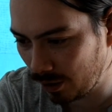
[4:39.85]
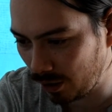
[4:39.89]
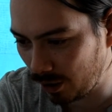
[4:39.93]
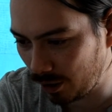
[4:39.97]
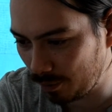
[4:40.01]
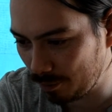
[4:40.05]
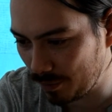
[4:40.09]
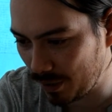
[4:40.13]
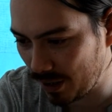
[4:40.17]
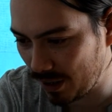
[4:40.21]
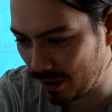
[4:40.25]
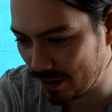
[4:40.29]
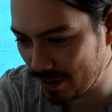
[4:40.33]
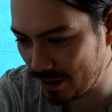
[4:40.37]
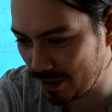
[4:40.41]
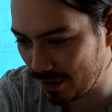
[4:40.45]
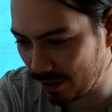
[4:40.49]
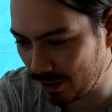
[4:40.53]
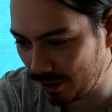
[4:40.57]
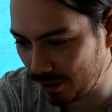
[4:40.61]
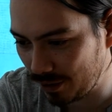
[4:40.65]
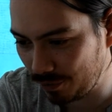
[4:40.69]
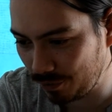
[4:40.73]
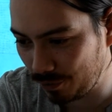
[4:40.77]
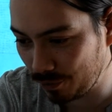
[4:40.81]

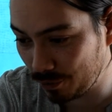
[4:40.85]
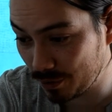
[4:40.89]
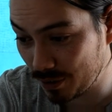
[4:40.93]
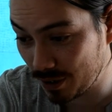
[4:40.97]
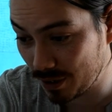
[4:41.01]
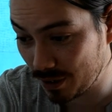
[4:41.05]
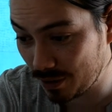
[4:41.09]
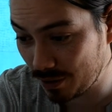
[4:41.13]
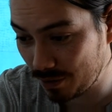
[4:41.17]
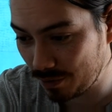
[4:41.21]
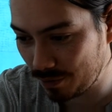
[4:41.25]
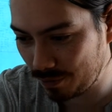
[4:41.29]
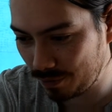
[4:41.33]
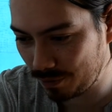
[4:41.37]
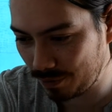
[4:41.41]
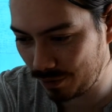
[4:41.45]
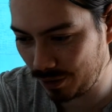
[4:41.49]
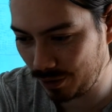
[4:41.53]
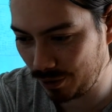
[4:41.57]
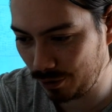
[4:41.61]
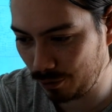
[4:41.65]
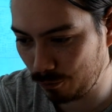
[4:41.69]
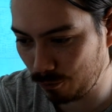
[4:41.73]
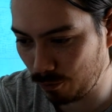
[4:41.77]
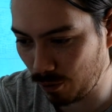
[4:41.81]
Amazing, it feels as if
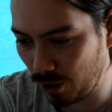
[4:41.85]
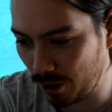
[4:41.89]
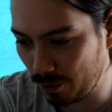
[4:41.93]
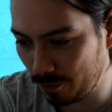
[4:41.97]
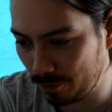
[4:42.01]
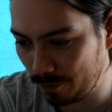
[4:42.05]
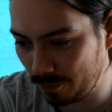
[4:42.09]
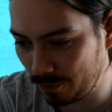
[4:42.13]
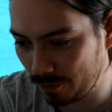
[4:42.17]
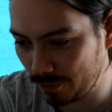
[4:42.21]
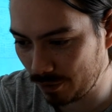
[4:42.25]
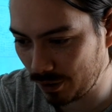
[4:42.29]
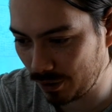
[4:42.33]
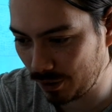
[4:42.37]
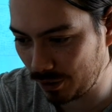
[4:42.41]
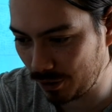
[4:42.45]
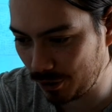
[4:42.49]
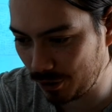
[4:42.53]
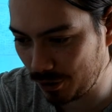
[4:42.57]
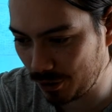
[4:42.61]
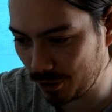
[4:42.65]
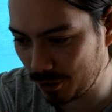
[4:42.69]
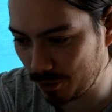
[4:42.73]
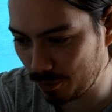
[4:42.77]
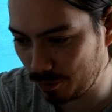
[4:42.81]
the warmth of the
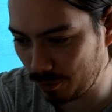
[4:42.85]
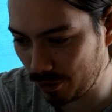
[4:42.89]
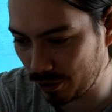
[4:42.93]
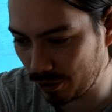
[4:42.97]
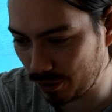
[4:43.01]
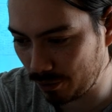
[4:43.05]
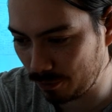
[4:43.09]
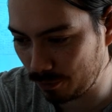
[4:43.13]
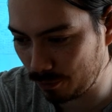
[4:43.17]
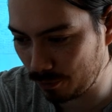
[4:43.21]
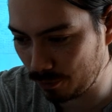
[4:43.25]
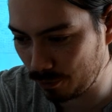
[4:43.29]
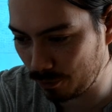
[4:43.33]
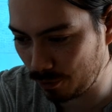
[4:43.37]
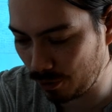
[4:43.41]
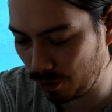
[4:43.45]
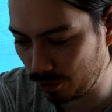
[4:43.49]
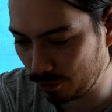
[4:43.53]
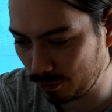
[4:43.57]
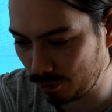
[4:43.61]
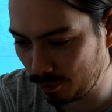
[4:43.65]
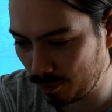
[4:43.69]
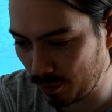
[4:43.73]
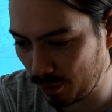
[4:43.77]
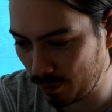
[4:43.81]
dish is spreading
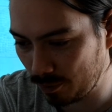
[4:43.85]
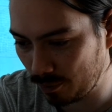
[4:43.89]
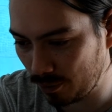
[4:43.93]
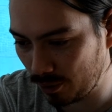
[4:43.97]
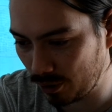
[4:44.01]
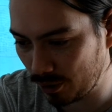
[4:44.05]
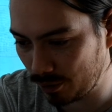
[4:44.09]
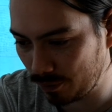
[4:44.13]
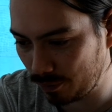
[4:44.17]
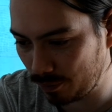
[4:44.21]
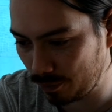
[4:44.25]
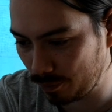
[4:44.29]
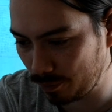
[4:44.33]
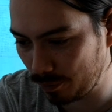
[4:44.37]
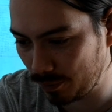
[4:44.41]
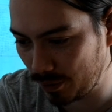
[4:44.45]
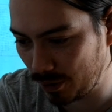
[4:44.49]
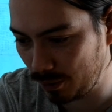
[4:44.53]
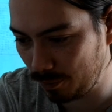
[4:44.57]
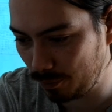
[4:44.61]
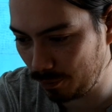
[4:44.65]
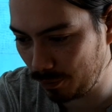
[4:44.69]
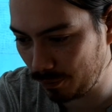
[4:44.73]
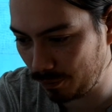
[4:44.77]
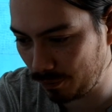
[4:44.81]
throughout my body from
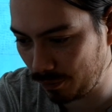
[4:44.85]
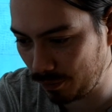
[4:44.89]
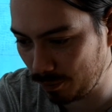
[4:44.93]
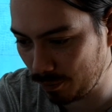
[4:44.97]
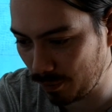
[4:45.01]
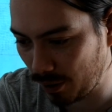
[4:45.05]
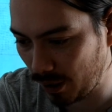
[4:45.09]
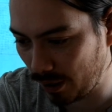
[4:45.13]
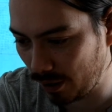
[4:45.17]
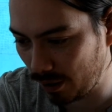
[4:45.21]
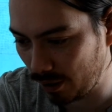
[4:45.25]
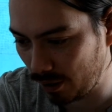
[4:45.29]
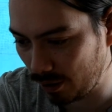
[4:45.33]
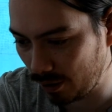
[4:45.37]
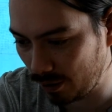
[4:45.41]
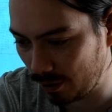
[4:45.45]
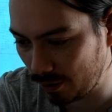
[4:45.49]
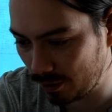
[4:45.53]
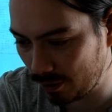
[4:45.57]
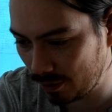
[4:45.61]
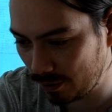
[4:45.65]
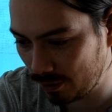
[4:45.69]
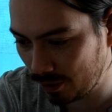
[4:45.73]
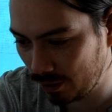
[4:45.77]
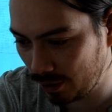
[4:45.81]
deep within my
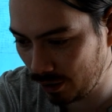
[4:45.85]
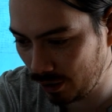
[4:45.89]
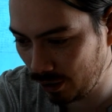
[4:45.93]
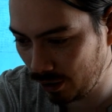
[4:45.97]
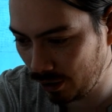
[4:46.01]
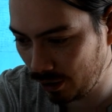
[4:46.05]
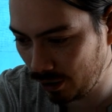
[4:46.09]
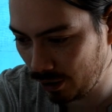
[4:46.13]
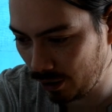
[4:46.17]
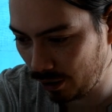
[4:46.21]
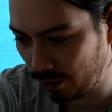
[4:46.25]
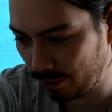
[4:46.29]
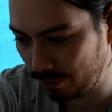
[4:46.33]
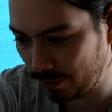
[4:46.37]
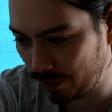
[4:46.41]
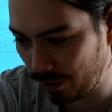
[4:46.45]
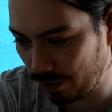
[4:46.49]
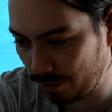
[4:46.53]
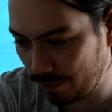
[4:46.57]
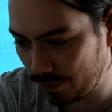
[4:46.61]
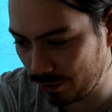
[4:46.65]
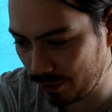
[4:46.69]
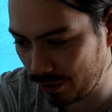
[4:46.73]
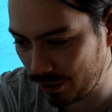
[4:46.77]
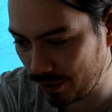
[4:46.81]
heart. I've
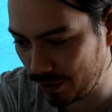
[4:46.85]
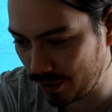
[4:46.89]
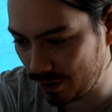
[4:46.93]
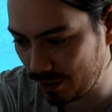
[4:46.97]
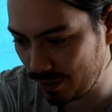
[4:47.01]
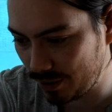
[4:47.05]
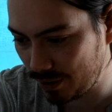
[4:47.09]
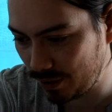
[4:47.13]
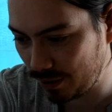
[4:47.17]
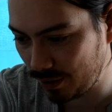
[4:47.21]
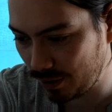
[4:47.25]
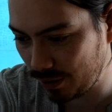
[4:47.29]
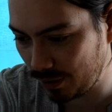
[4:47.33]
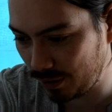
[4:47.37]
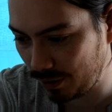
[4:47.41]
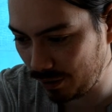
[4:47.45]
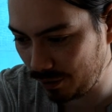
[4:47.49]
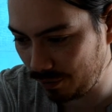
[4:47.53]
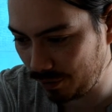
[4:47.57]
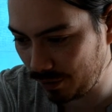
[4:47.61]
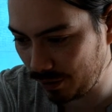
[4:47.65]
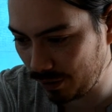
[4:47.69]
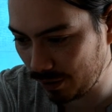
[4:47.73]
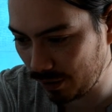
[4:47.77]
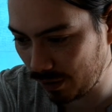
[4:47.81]
never tasted
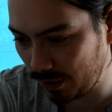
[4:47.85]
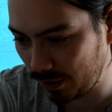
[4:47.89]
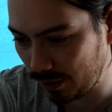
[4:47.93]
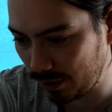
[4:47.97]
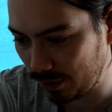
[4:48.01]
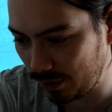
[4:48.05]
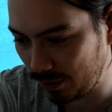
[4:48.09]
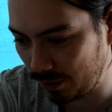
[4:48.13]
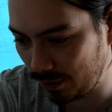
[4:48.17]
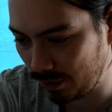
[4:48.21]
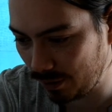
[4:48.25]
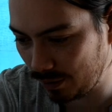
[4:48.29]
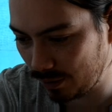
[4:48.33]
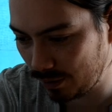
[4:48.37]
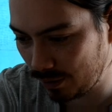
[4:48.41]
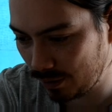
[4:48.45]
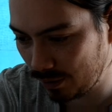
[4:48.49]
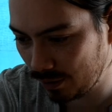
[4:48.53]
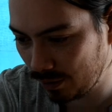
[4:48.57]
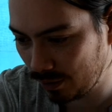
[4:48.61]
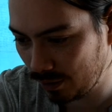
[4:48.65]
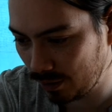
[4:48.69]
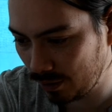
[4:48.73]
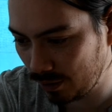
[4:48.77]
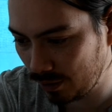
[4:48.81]
anything like
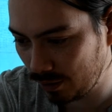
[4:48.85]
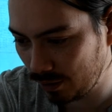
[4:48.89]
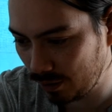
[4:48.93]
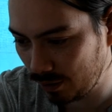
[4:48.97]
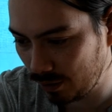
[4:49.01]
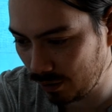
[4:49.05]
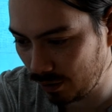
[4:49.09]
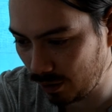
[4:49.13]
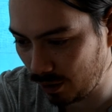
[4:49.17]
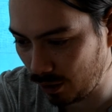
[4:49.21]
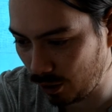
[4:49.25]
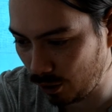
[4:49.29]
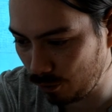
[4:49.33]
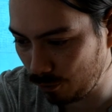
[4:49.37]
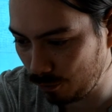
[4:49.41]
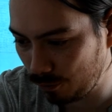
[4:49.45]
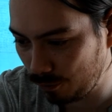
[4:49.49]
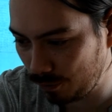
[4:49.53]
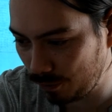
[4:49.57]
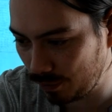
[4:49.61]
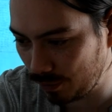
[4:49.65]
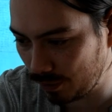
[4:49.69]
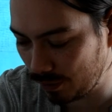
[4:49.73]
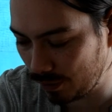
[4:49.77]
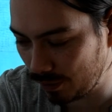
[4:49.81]
this. How
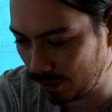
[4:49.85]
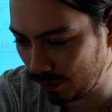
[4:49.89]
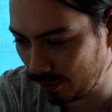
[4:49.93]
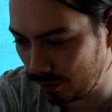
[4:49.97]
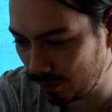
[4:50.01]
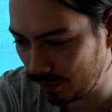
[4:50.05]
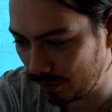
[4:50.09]
fun.